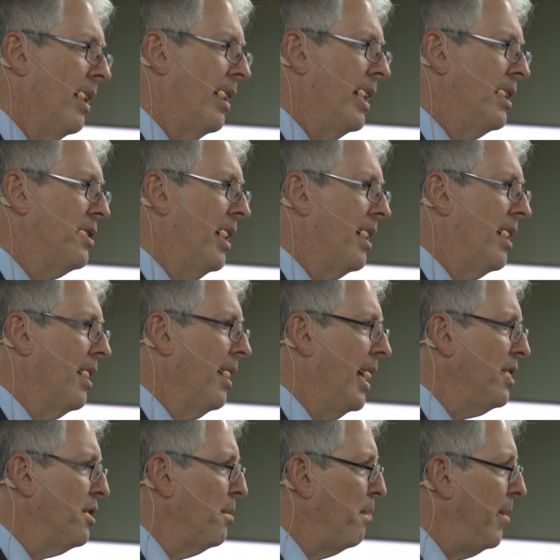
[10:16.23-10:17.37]
they said,
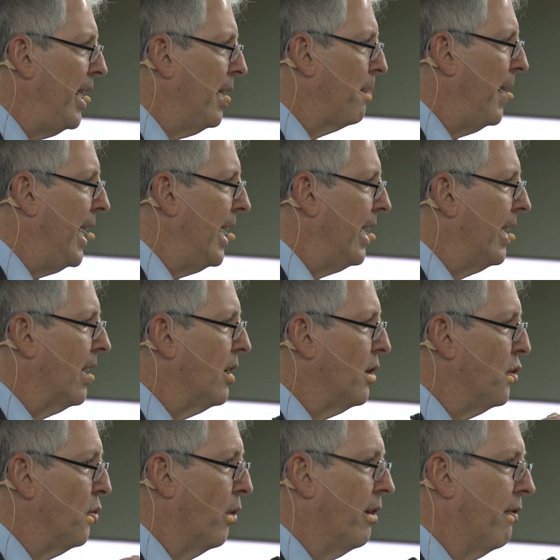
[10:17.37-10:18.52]
let's make banking
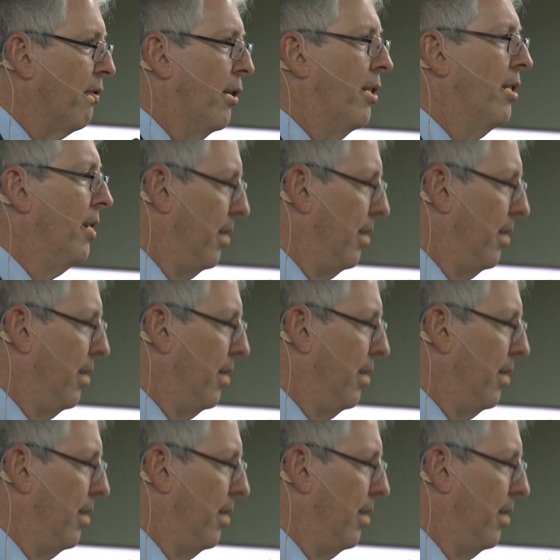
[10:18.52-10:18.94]
joyful.